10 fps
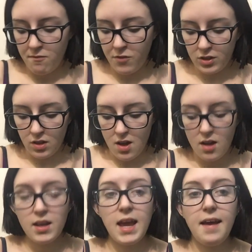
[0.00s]
For
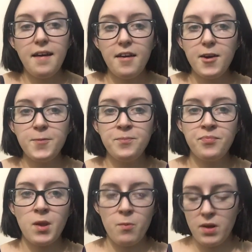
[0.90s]
long hair,
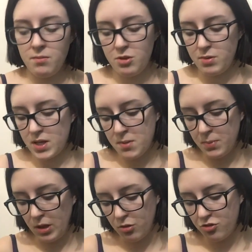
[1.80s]
when I'm doing a
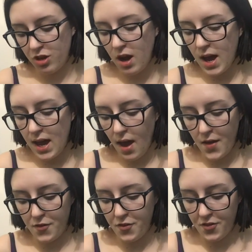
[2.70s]
blow dry,
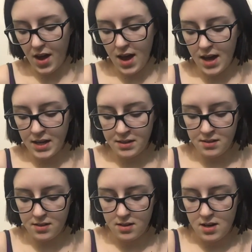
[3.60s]
I
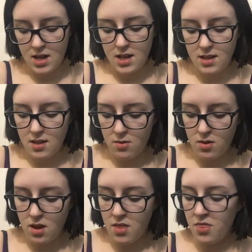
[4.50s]
find
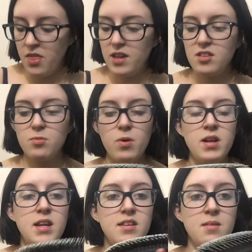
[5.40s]
this
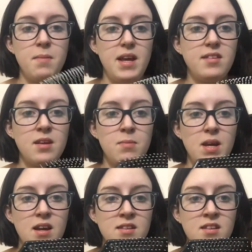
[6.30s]
one is amazing
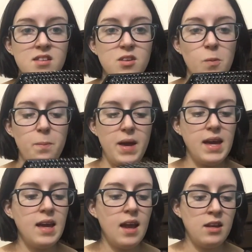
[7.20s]
because it's so
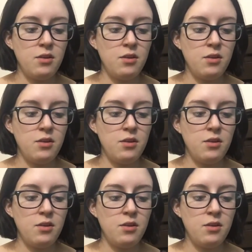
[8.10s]
big and